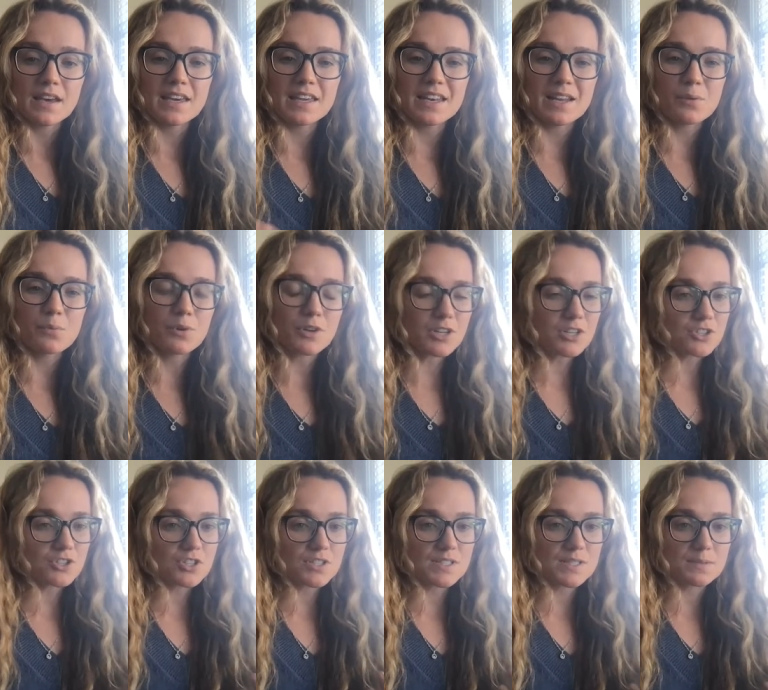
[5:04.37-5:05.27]
And I want
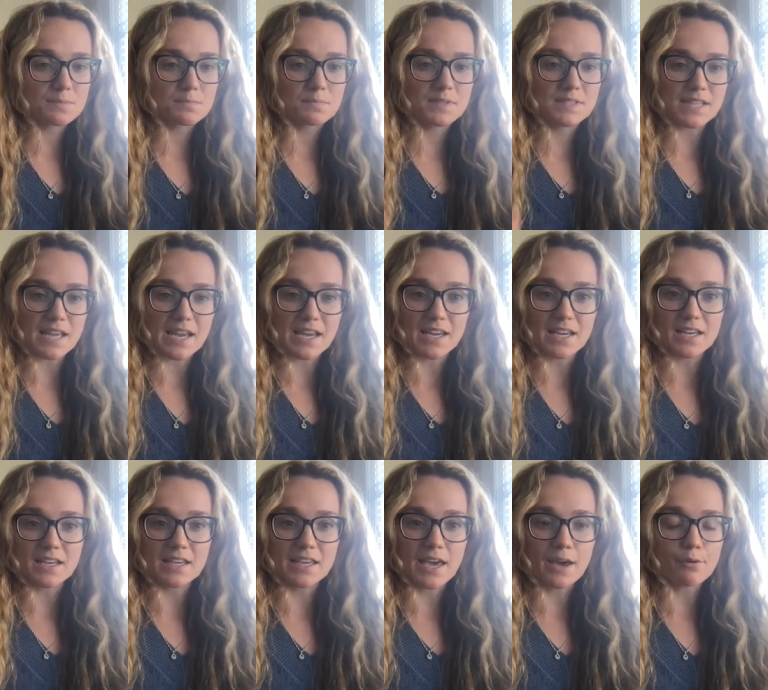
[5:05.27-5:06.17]
to just
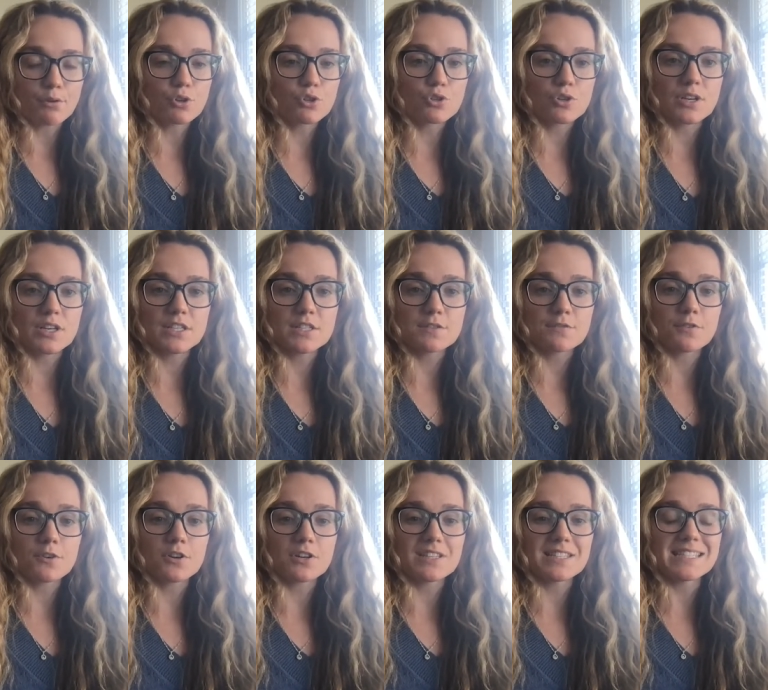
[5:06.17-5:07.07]
say
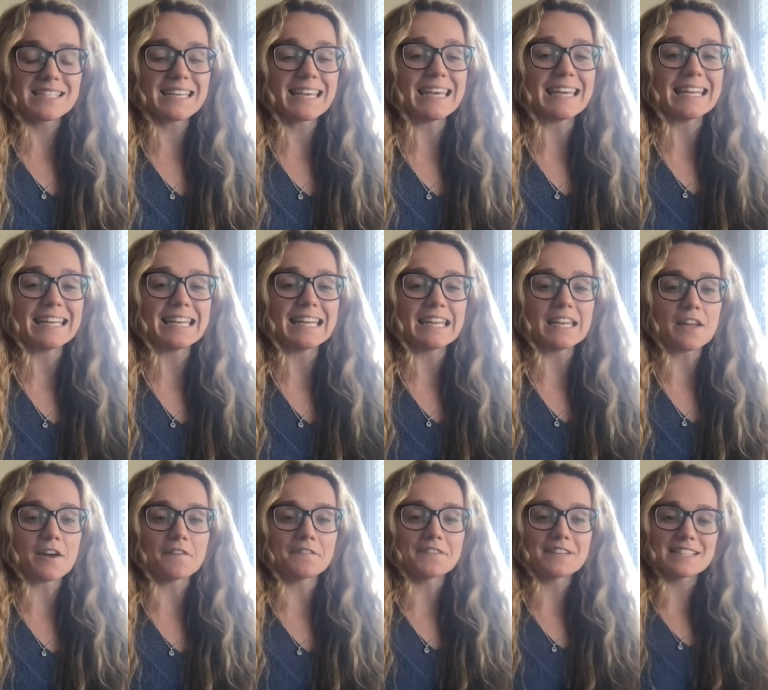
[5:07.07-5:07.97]
countertransference in
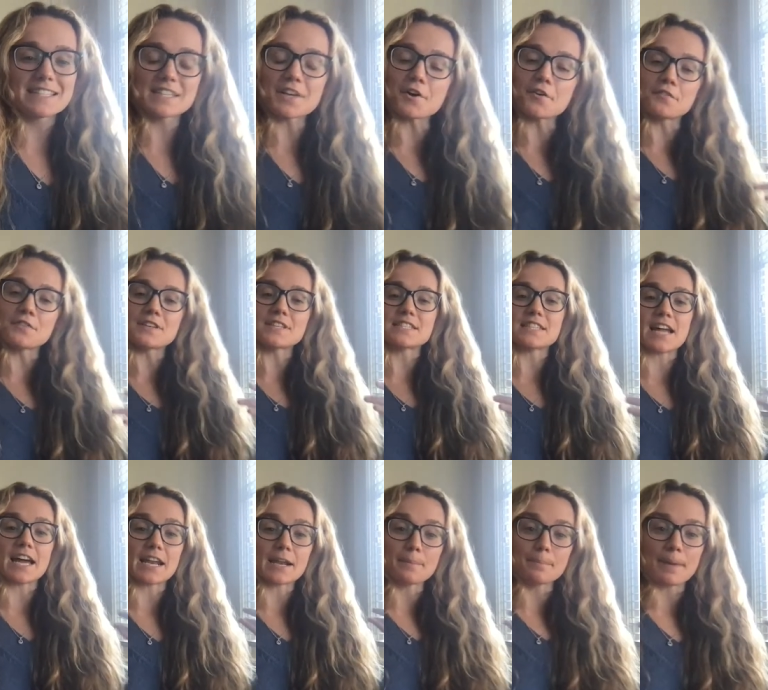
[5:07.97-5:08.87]
and of itself is
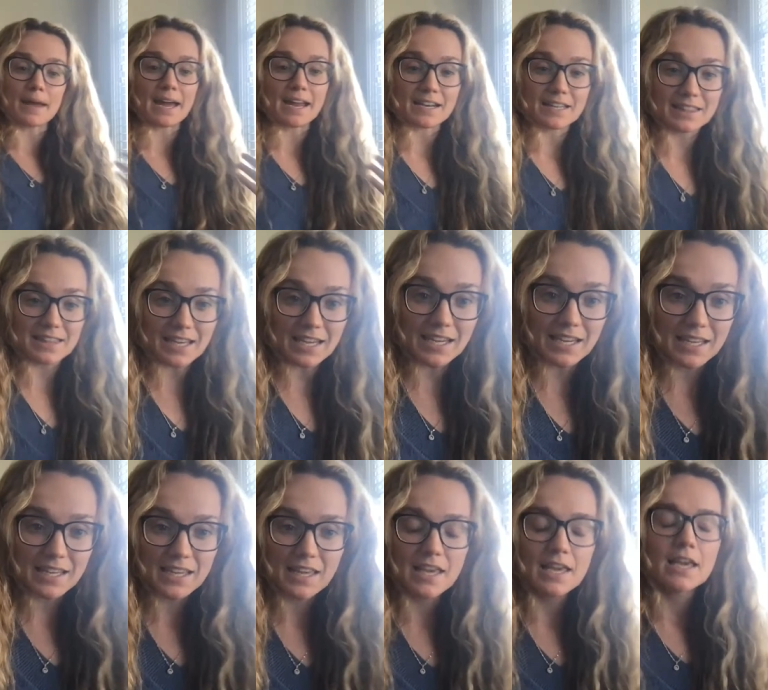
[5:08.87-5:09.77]
not a bad
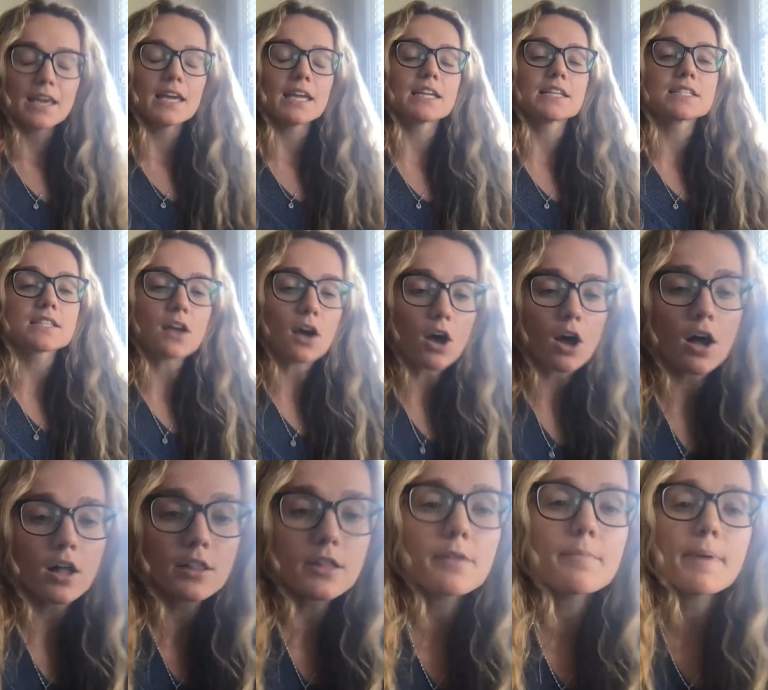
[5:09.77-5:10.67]
thing. It is
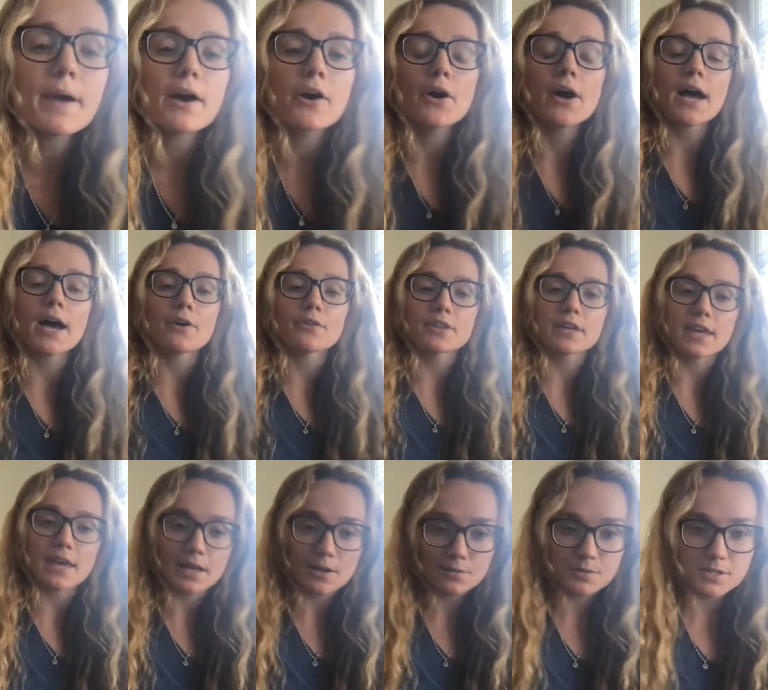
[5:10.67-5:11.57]
all about how the
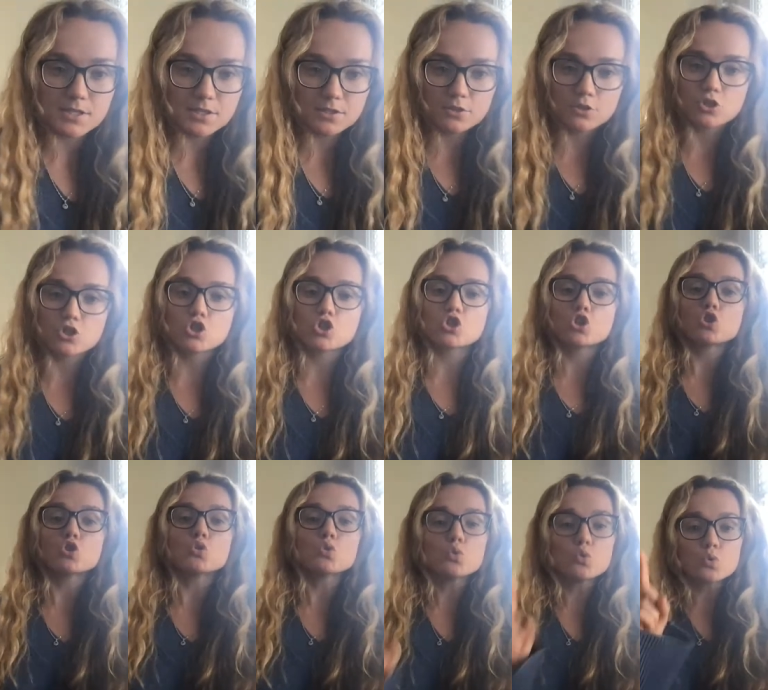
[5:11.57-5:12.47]
counselor
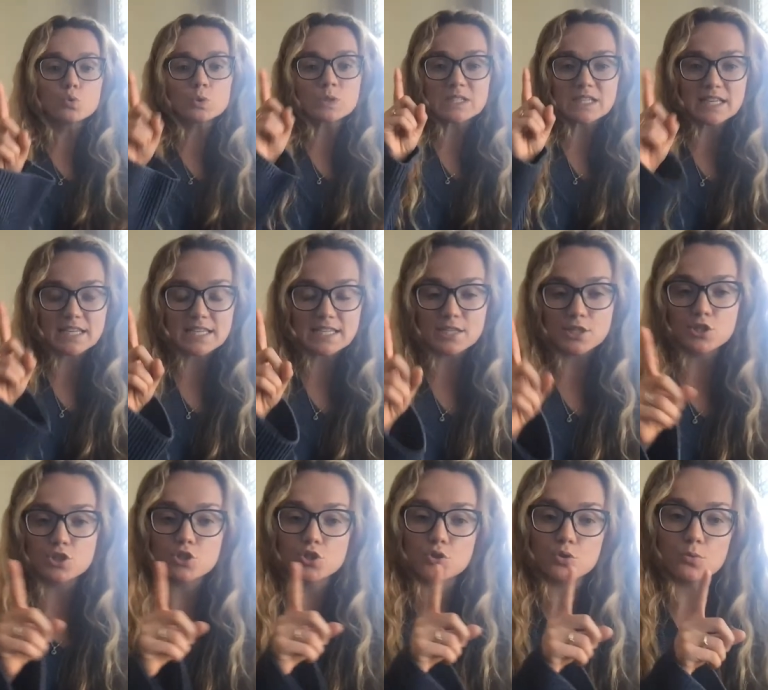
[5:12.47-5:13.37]

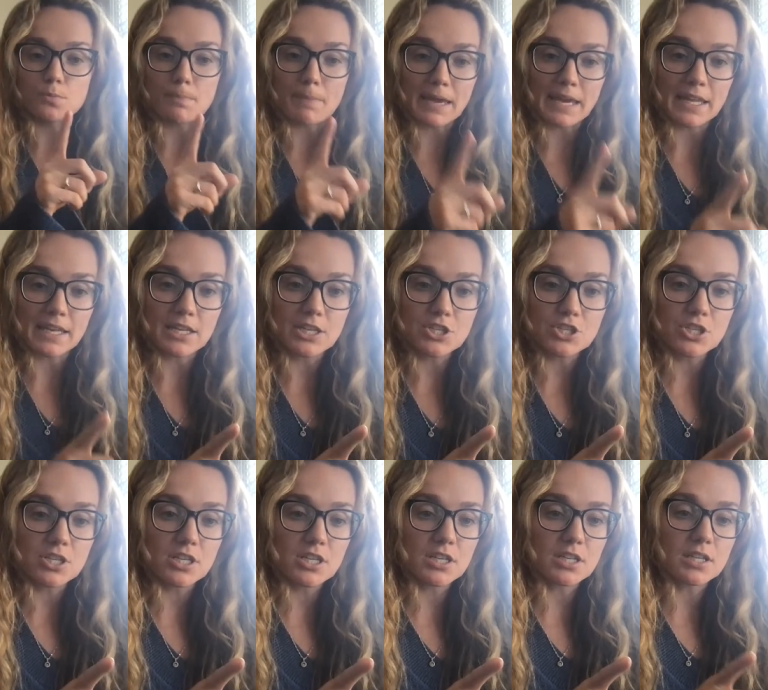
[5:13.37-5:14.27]
chooses to manage
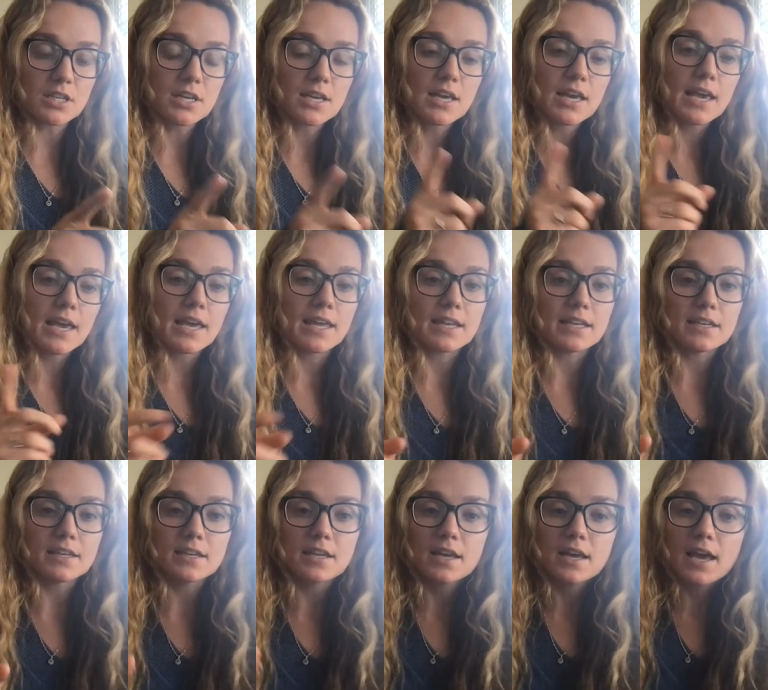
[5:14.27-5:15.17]
it
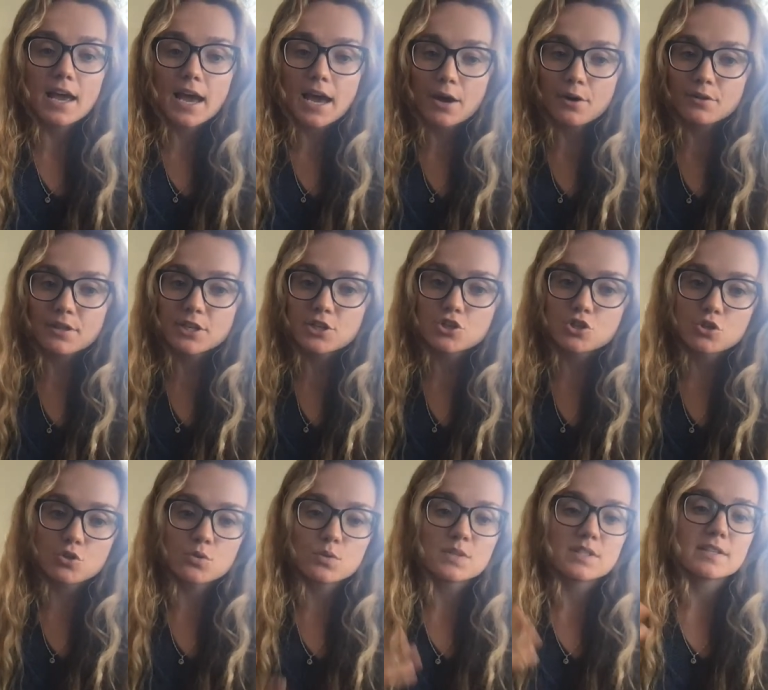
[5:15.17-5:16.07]
and how they
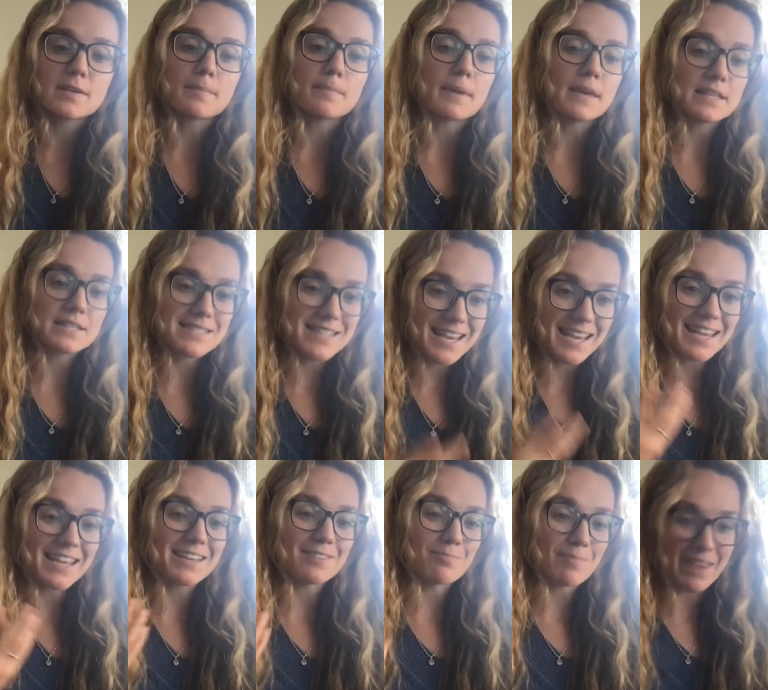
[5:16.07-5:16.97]
choose to
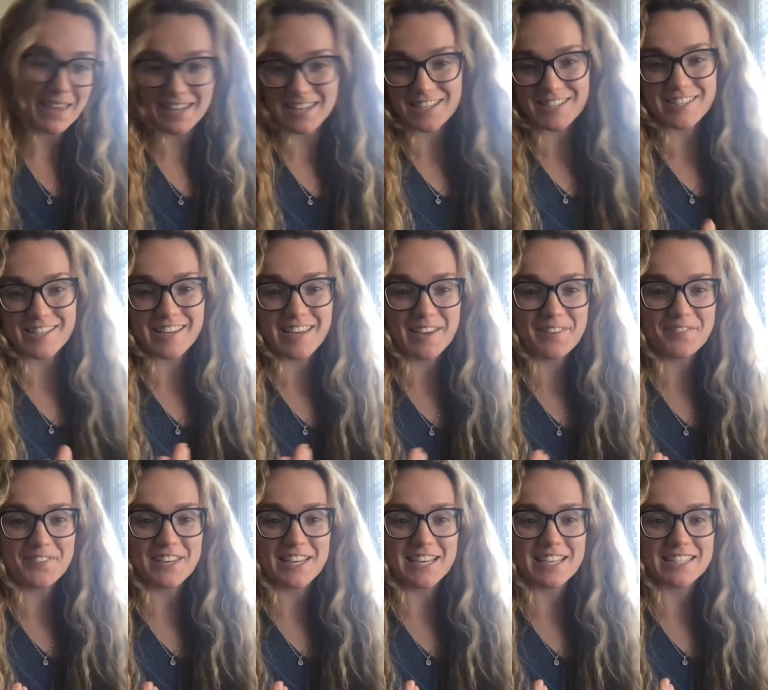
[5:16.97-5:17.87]
maintain managing it,
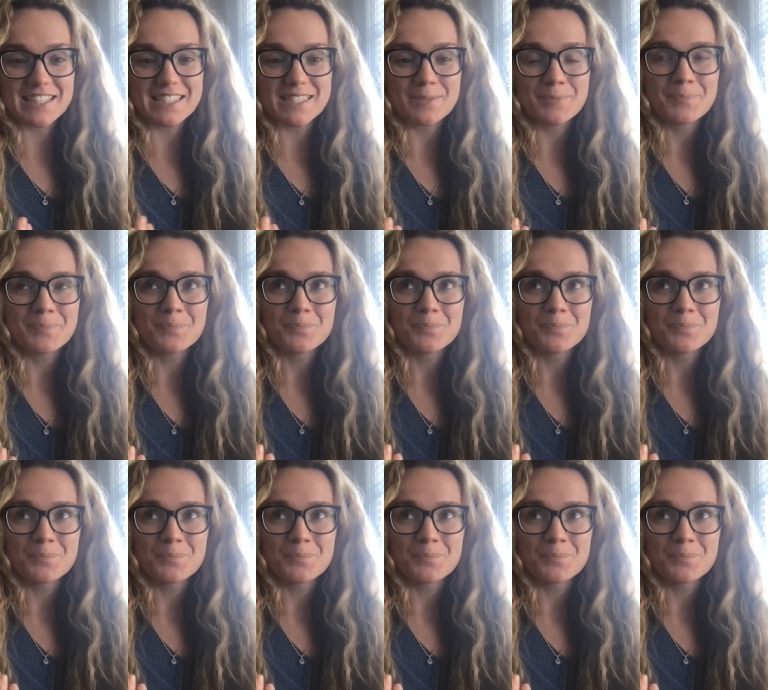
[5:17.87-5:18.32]
because